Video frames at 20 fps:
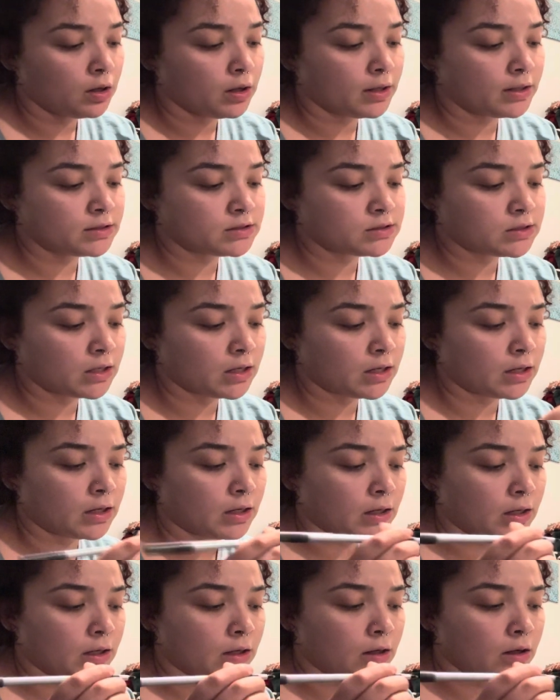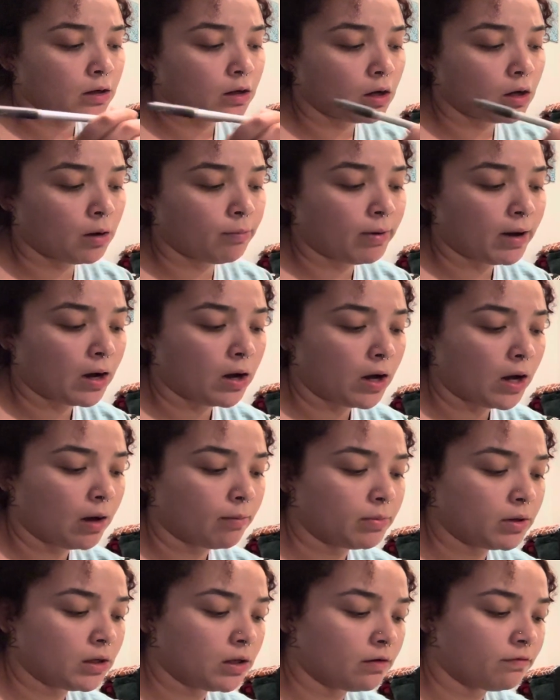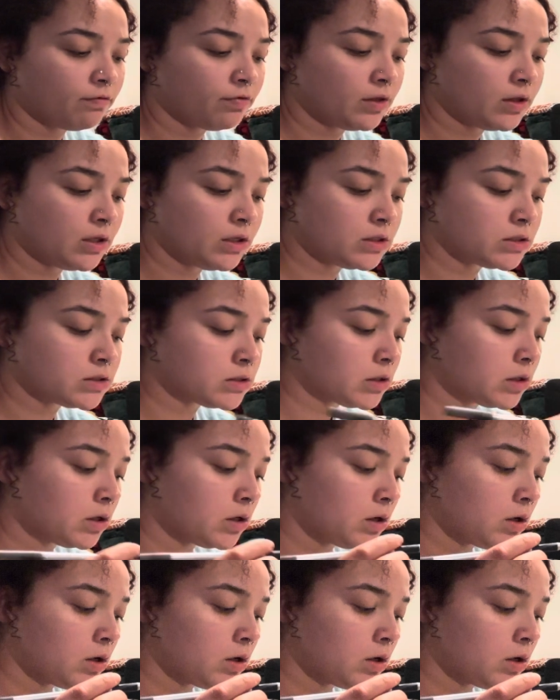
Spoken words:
and say about how many of these